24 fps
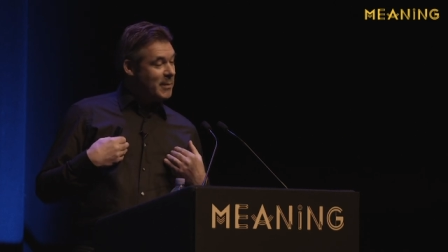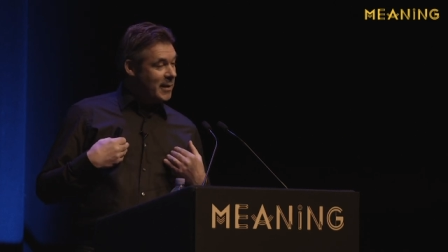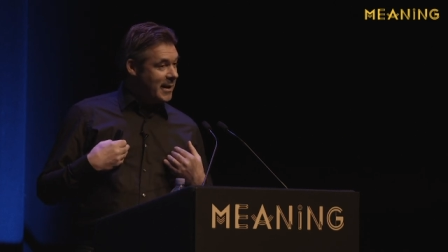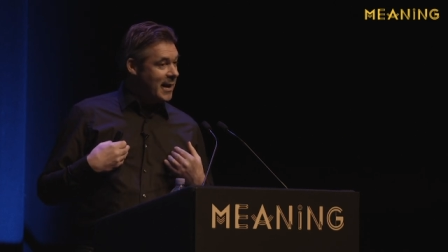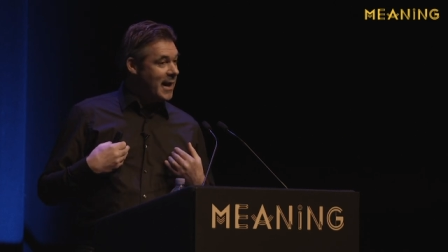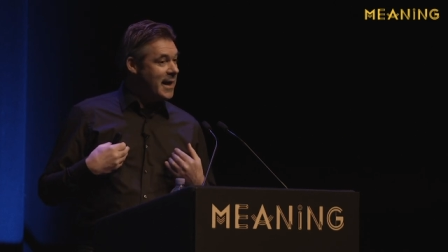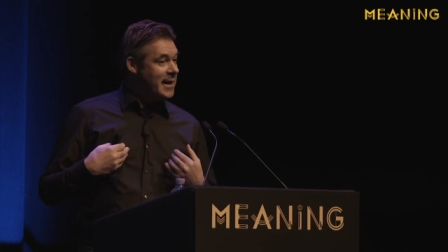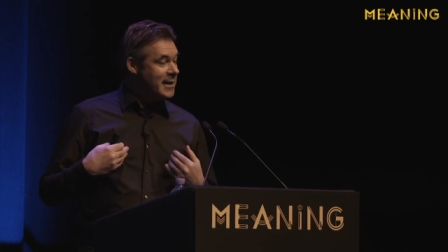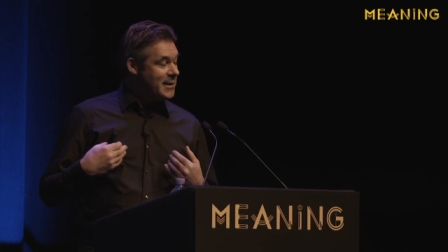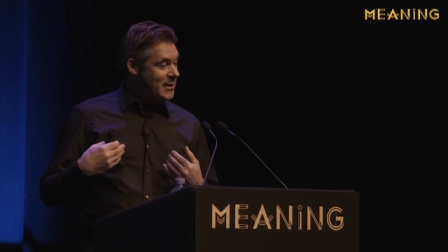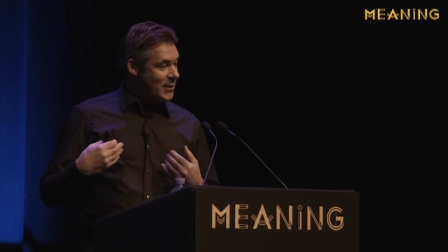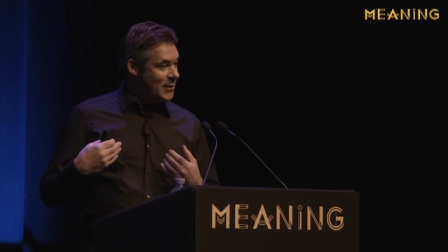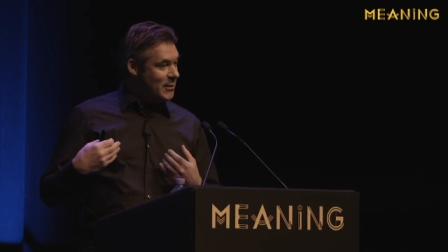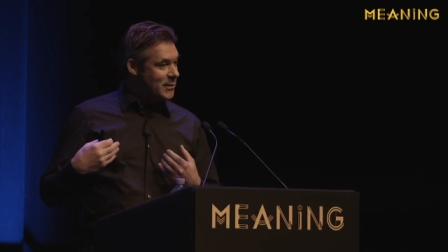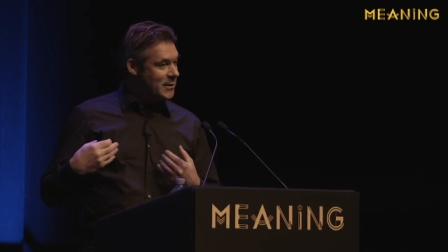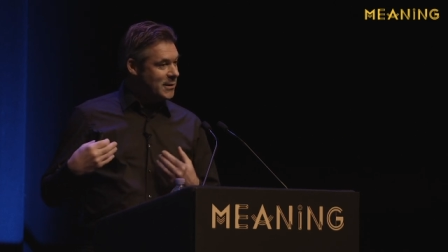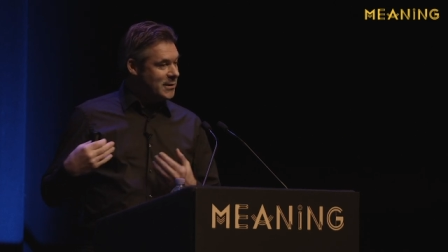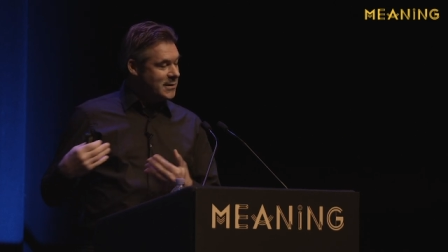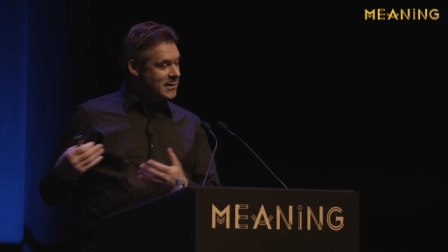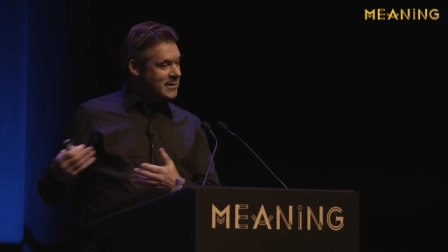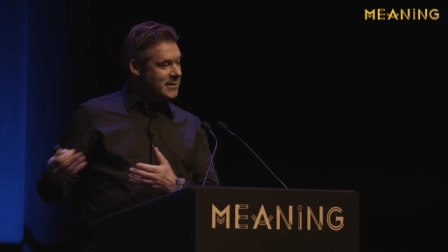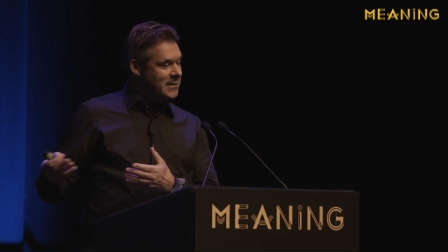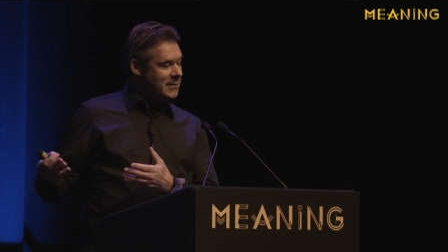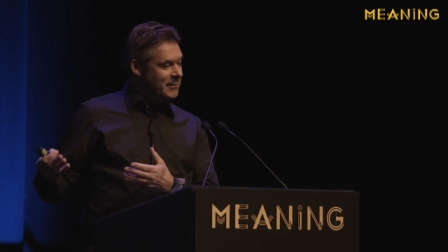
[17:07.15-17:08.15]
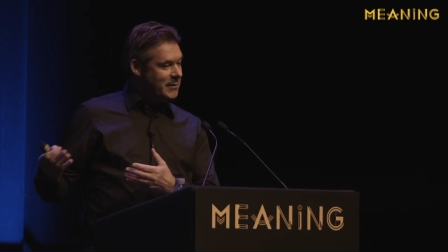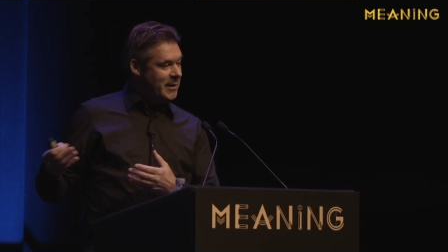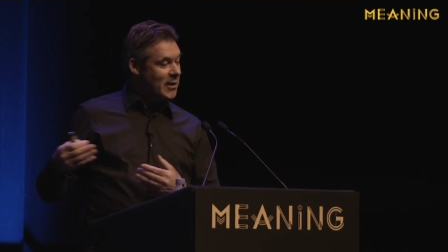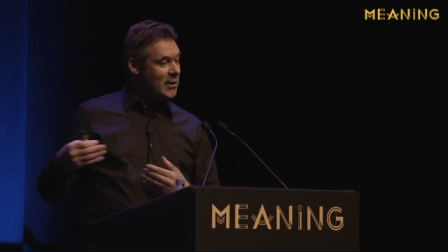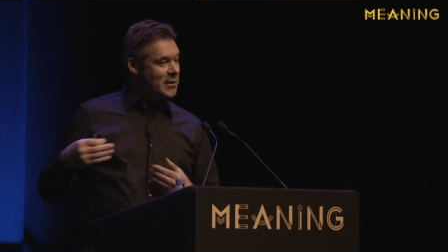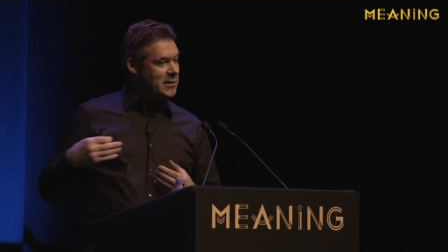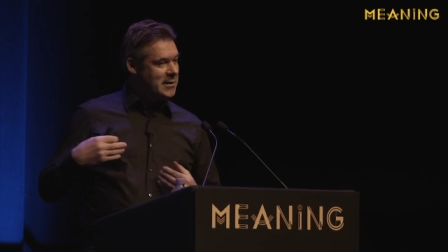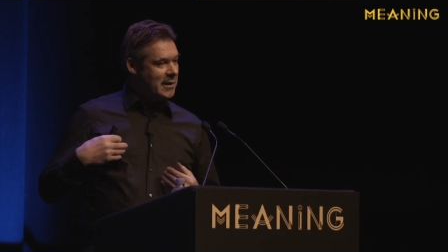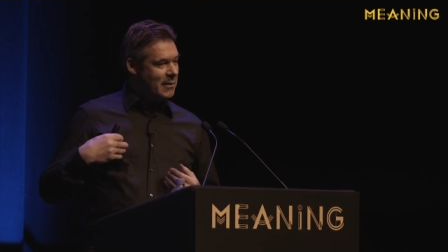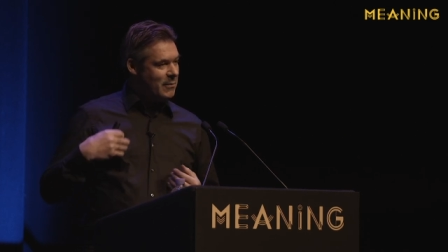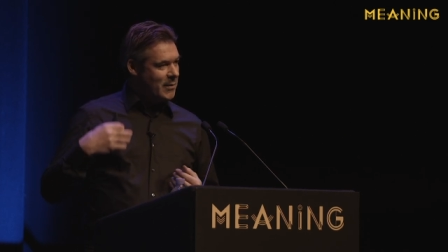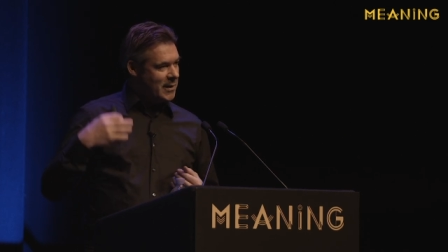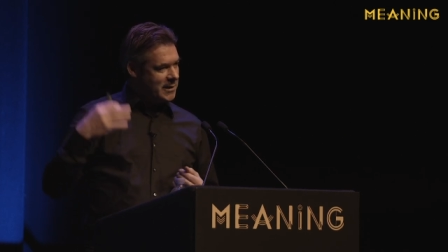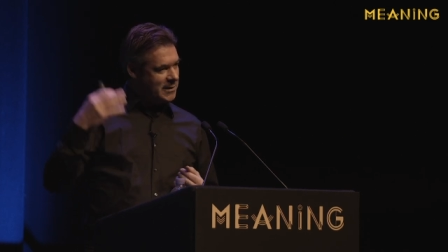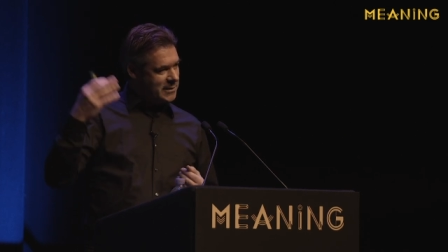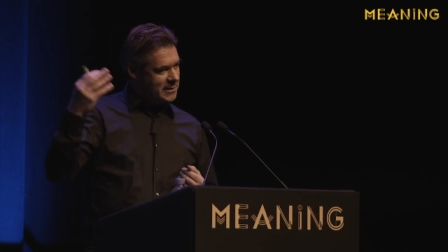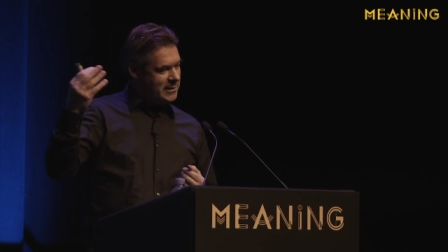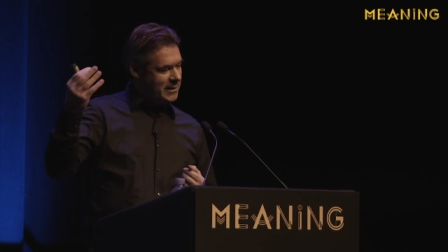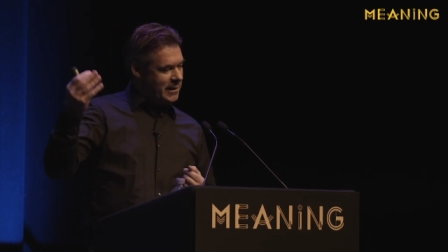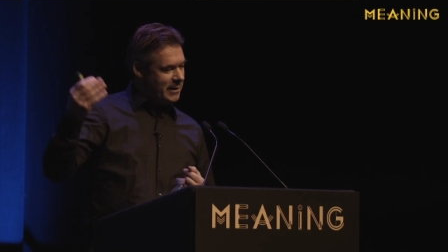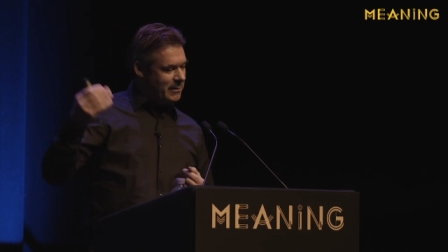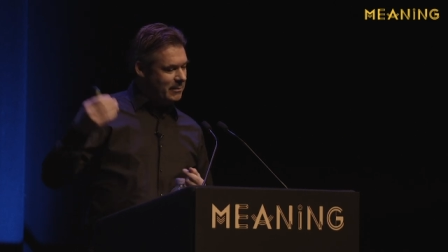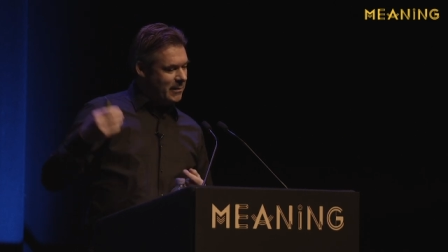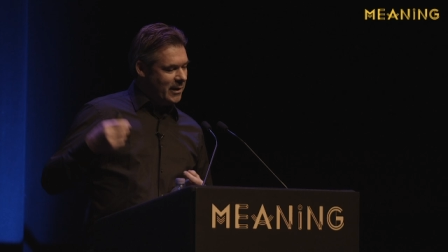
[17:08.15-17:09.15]
what I noticed because I
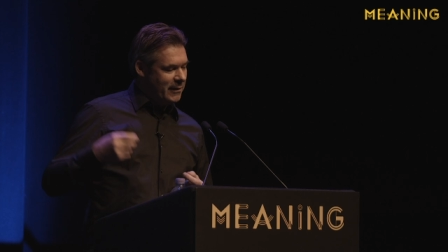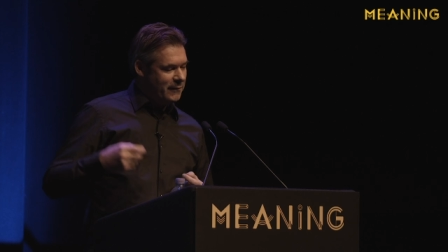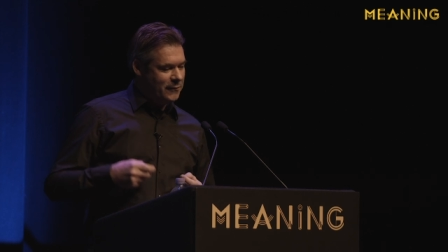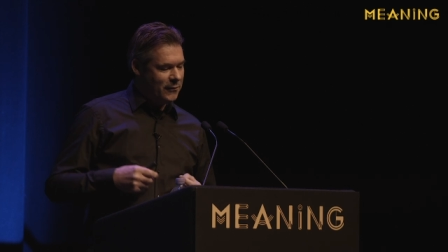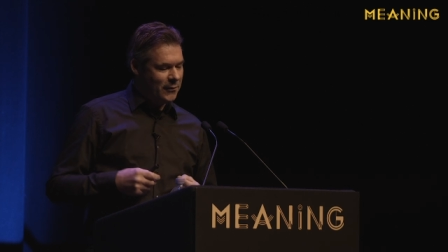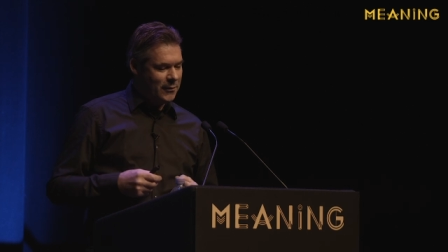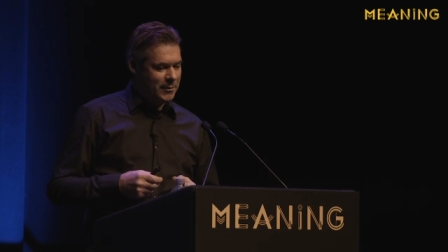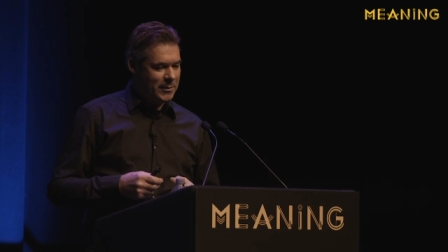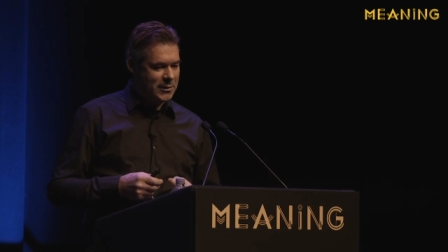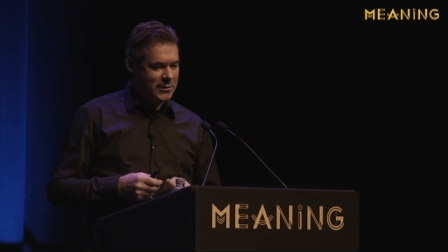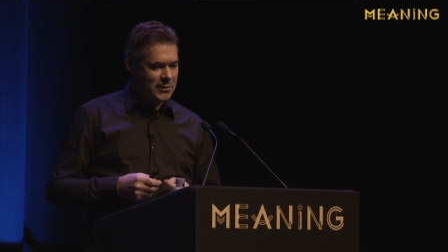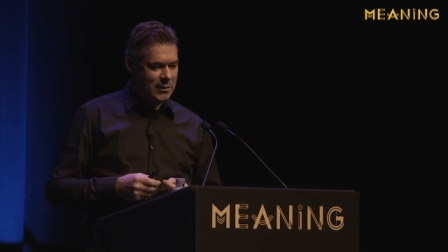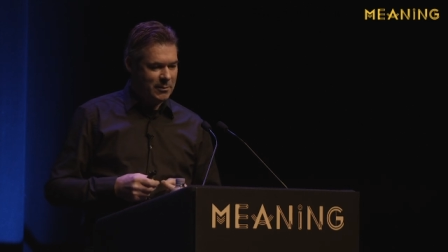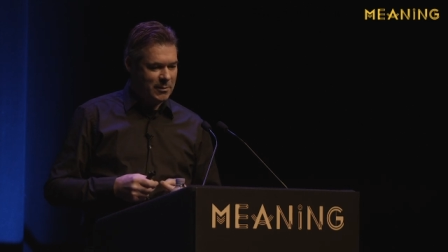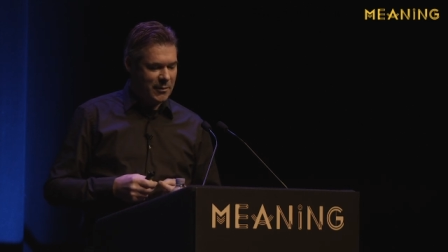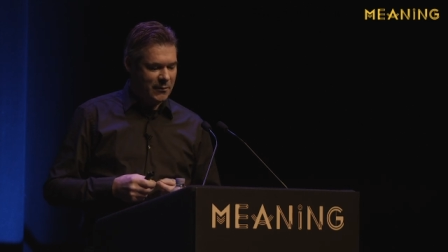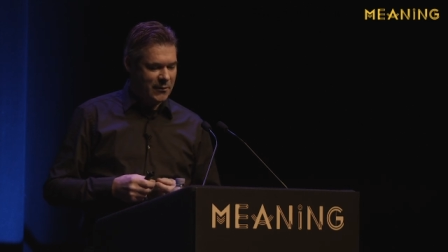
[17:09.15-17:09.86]
was in my former job,